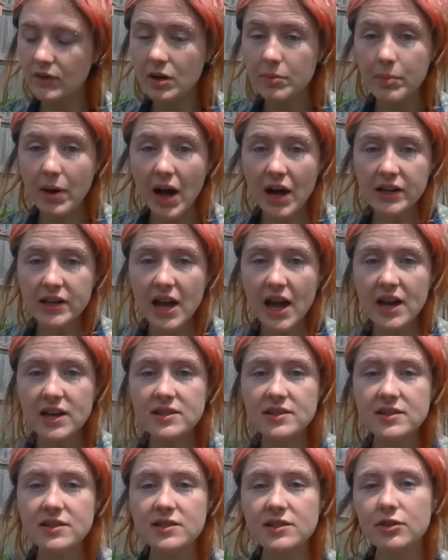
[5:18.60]

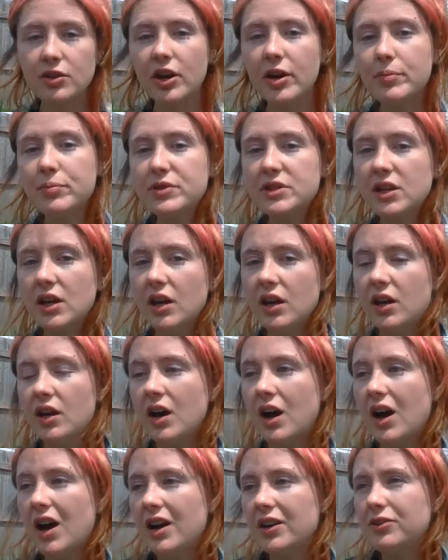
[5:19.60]
Podcast script,
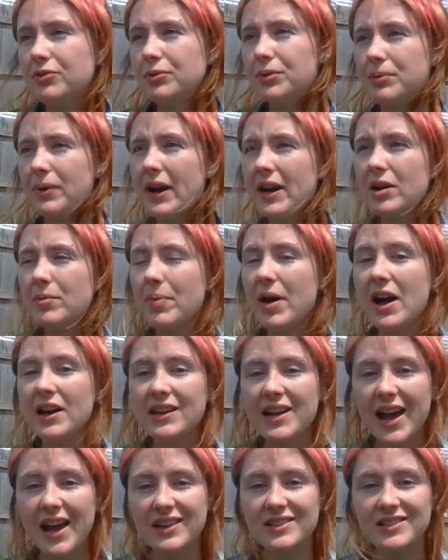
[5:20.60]
you would write a
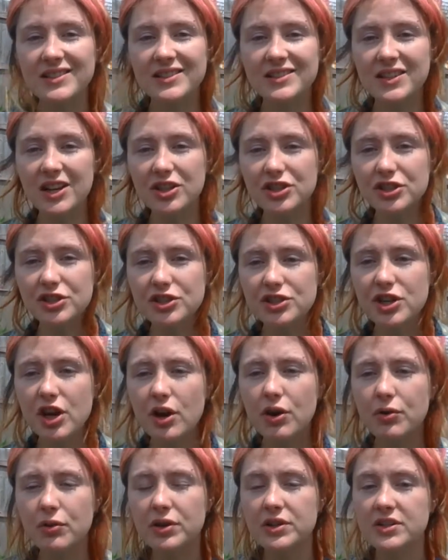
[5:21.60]
podcast discussion show